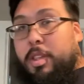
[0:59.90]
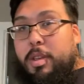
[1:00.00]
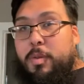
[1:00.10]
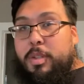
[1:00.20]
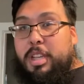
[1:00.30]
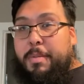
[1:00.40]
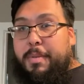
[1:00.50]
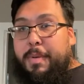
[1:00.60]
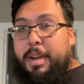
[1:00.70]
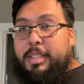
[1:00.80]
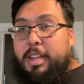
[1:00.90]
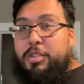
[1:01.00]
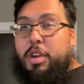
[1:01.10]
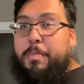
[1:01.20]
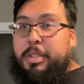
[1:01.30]
What's up everybody? Let's start
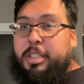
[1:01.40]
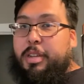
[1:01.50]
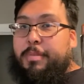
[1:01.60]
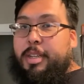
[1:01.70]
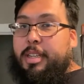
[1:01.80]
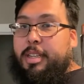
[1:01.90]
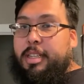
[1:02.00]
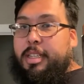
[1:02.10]
dropping some